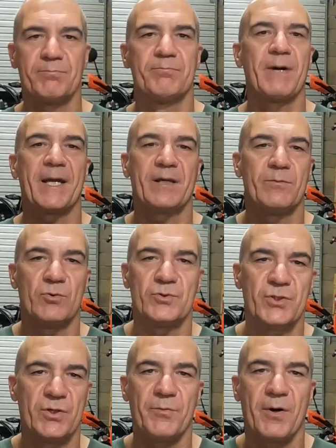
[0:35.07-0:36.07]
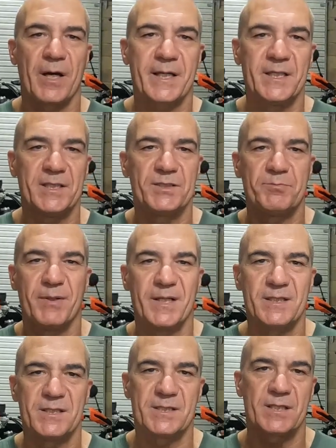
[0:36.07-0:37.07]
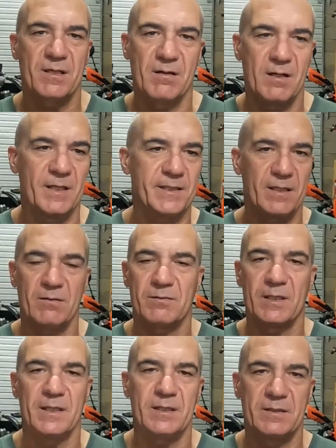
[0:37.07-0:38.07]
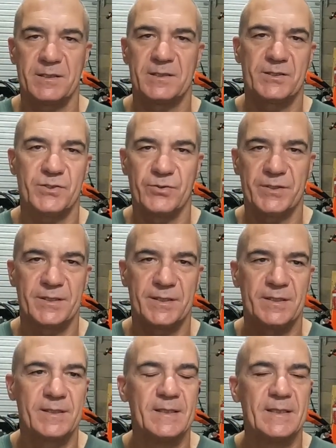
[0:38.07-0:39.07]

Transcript: make it more dirt bike-ish, but it just kind of looked a little disjointed.